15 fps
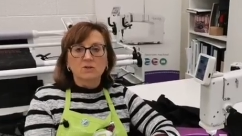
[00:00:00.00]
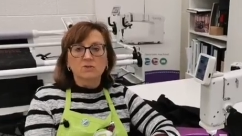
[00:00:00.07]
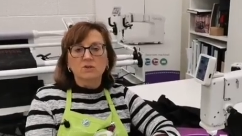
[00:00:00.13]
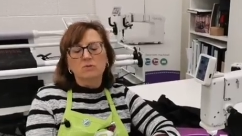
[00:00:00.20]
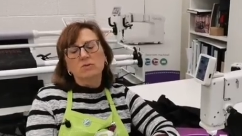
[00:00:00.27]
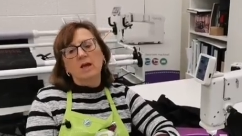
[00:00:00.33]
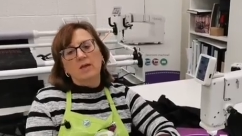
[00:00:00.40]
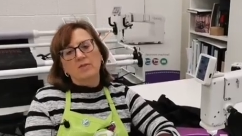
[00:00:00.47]

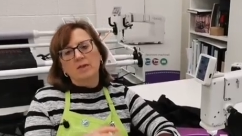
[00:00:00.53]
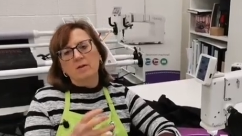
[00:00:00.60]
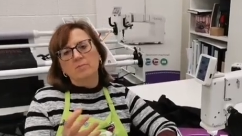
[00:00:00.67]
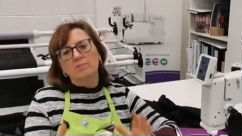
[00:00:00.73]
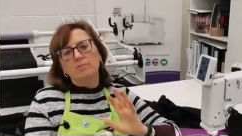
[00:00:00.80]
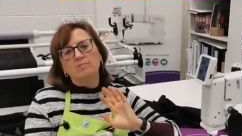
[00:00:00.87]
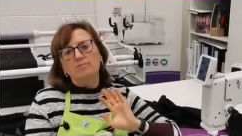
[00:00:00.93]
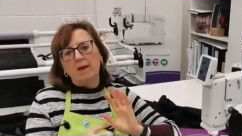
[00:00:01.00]
So yeah,
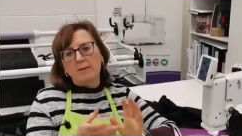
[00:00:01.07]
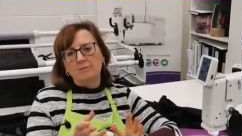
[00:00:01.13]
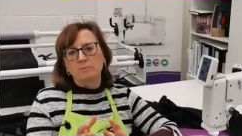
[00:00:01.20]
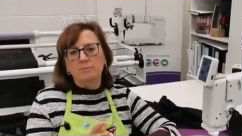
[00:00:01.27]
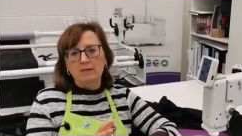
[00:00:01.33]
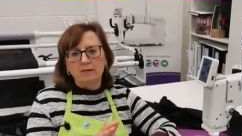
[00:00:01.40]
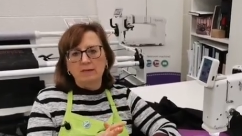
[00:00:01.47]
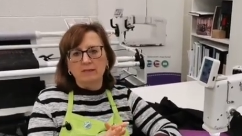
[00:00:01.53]
they'll
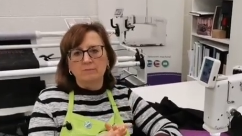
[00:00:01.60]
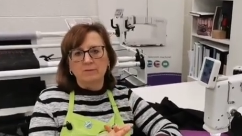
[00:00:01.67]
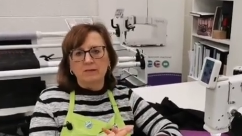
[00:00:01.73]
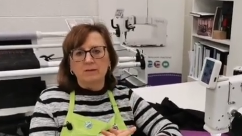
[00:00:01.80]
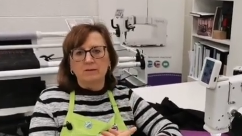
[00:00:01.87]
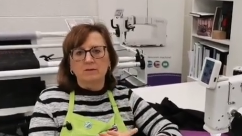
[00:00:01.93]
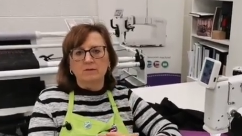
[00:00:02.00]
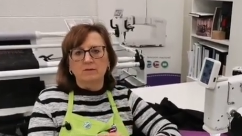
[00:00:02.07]
perhaps be a little
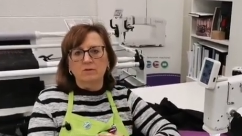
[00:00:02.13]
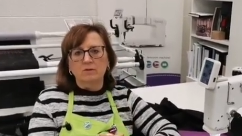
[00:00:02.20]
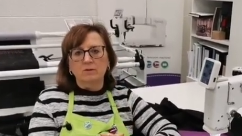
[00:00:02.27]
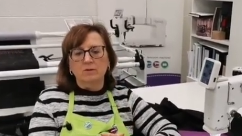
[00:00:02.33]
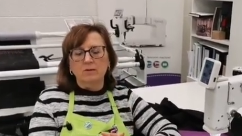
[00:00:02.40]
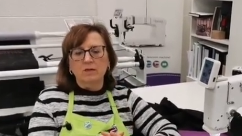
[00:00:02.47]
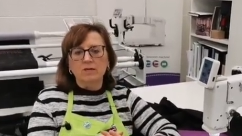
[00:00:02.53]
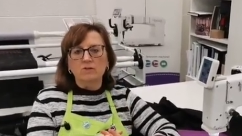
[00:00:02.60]
bit
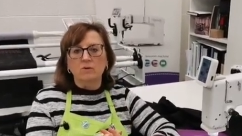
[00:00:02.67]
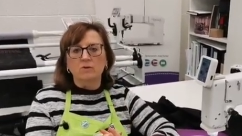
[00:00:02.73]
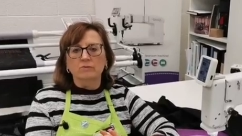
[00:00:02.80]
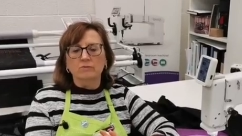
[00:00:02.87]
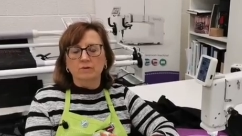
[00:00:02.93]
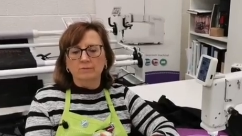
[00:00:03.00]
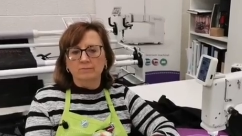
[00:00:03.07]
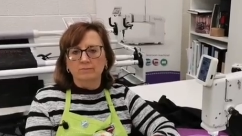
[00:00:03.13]
less
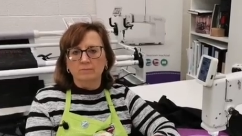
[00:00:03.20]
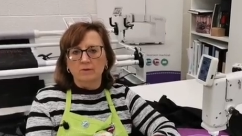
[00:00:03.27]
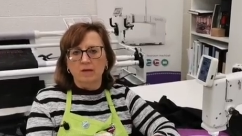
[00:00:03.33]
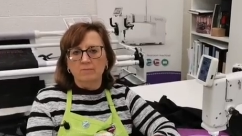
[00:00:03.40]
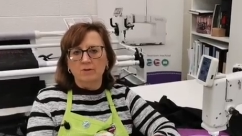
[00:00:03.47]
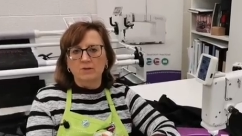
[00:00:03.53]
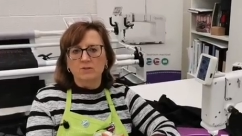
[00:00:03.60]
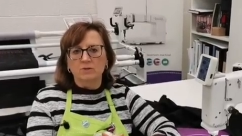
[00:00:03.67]
often.
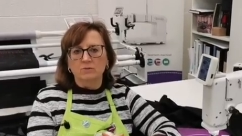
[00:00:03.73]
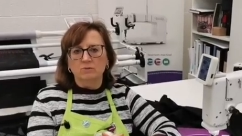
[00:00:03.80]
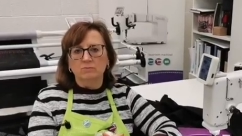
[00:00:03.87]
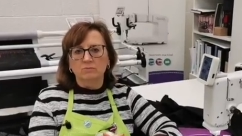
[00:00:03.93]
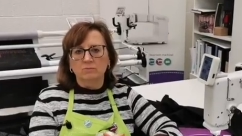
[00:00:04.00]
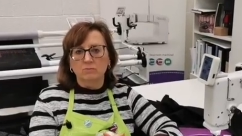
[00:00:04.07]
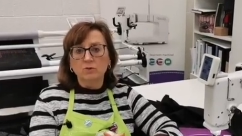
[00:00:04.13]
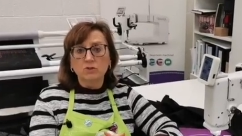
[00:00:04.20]
But
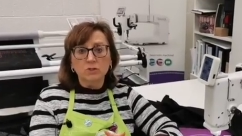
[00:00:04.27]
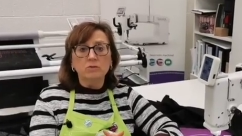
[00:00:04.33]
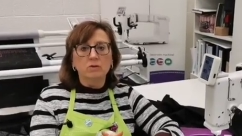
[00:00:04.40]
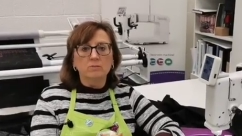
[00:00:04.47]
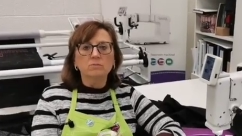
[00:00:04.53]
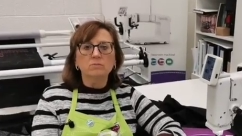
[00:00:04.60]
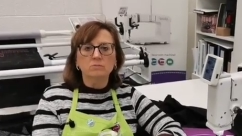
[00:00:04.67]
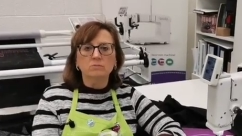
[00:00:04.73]
we'll do
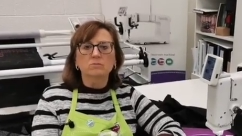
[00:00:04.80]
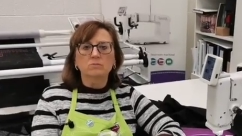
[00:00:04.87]
them.